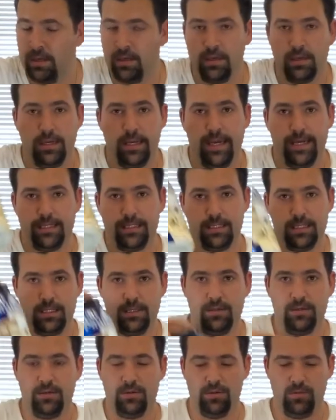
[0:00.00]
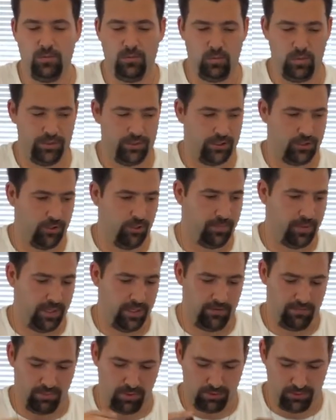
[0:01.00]
Next, 1 scoop
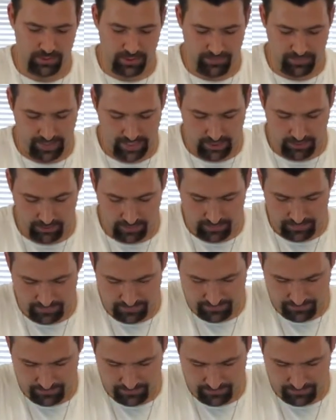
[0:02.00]
of protein powder.